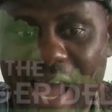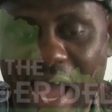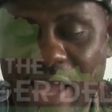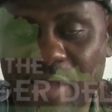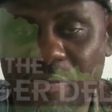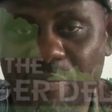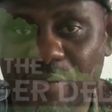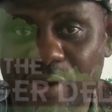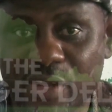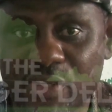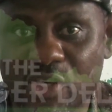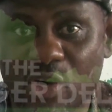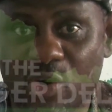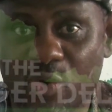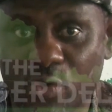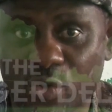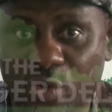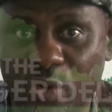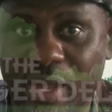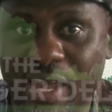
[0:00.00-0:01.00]
high pressure
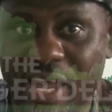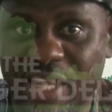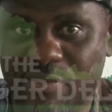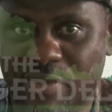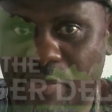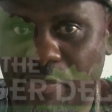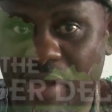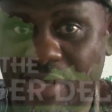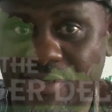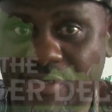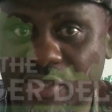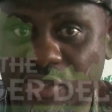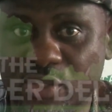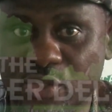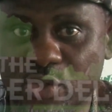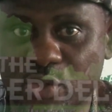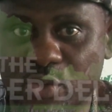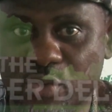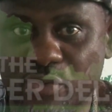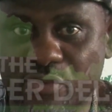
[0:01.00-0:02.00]
crude oil has been passing
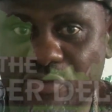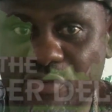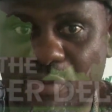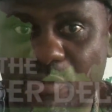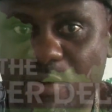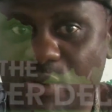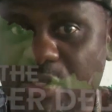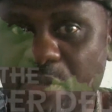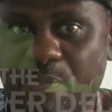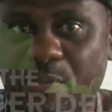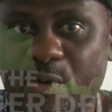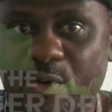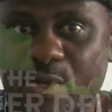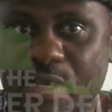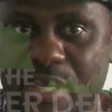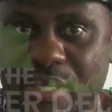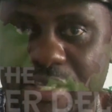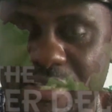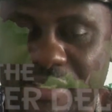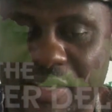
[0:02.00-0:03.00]
through for multiple
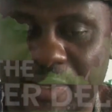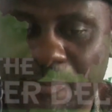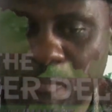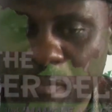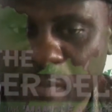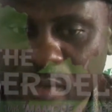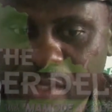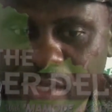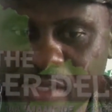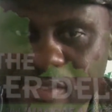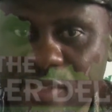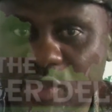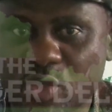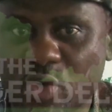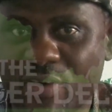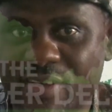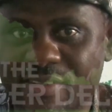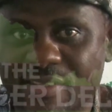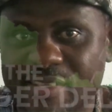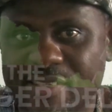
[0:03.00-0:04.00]
years. This is
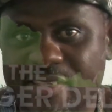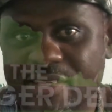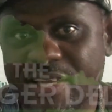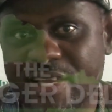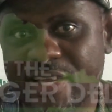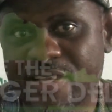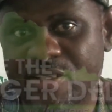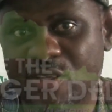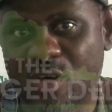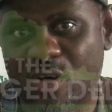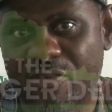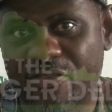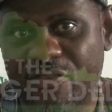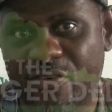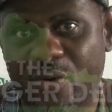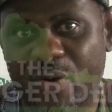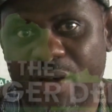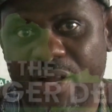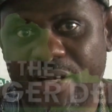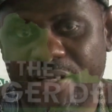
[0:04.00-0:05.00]
over 60 years
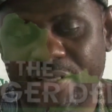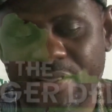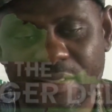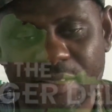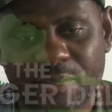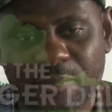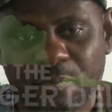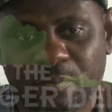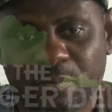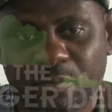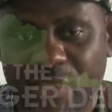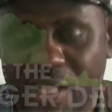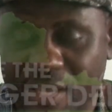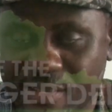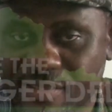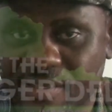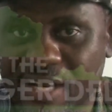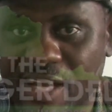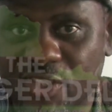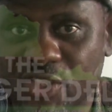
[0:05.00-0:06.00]
of oil
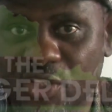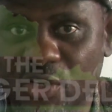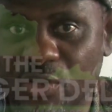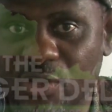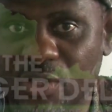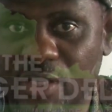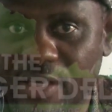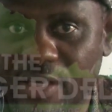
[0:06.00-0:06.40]
extraction